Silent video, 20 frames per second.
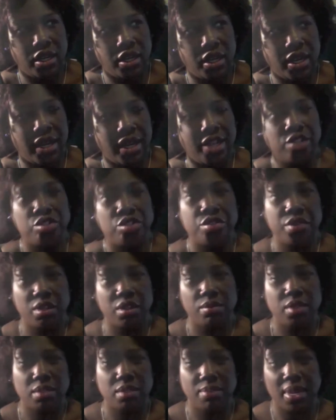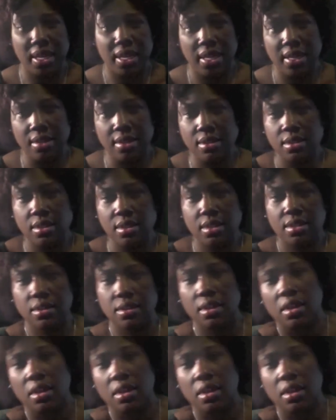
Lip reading: I trimmed my ends